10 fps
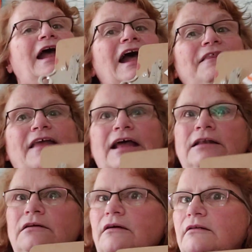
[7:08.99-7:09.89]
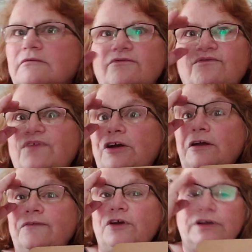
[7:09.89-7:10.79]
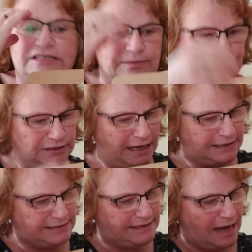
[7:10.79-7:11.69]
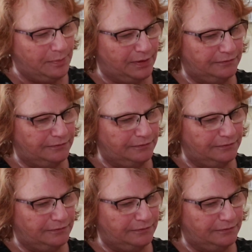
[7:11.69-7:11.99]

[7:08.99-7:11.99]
And then, very, very simple next step.